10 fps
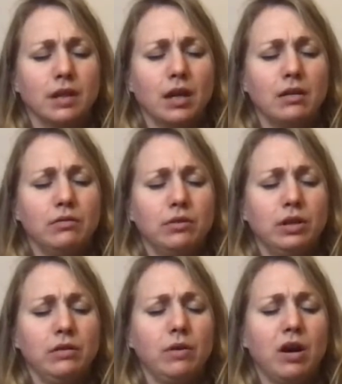and all that
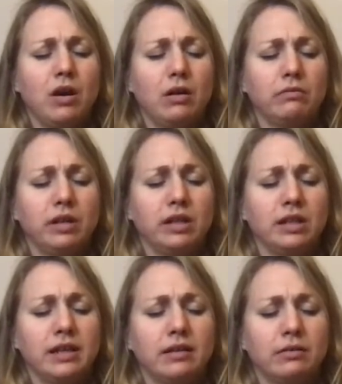you are right
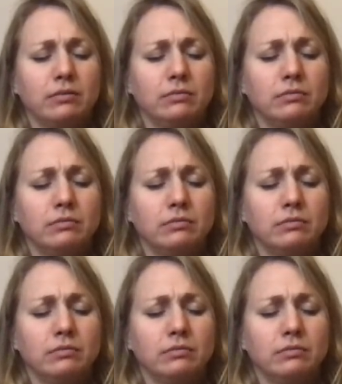now,